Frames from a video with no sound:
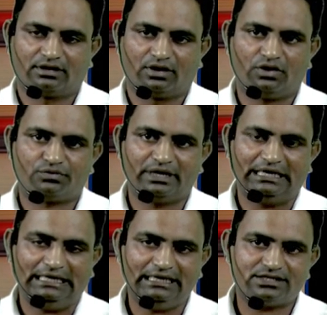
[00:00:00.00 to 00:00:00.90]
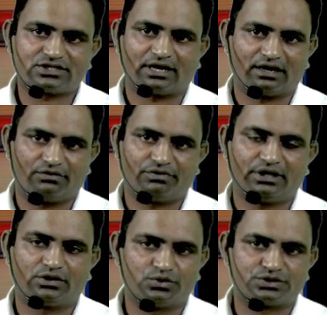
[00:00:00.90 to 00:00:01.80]
of each and every
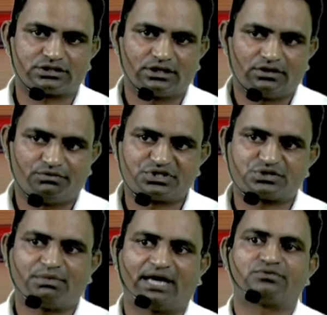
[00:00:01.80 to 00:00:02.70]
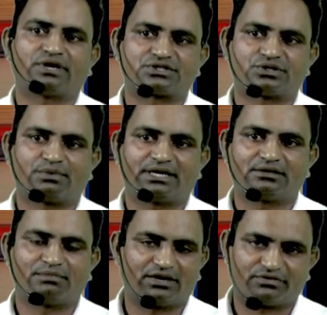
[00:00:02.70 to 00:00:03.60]
goods which is manufactured by the
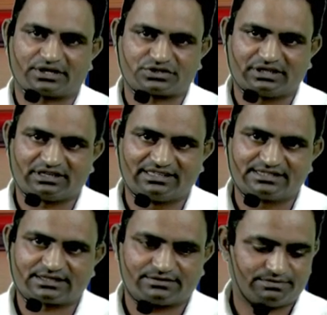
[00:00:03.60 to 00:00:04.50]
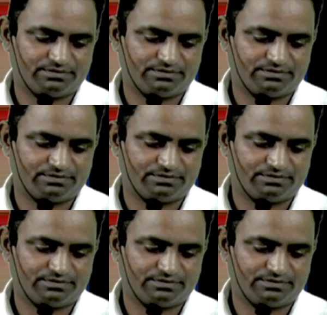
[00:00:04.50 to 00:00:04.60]
manufacturing concern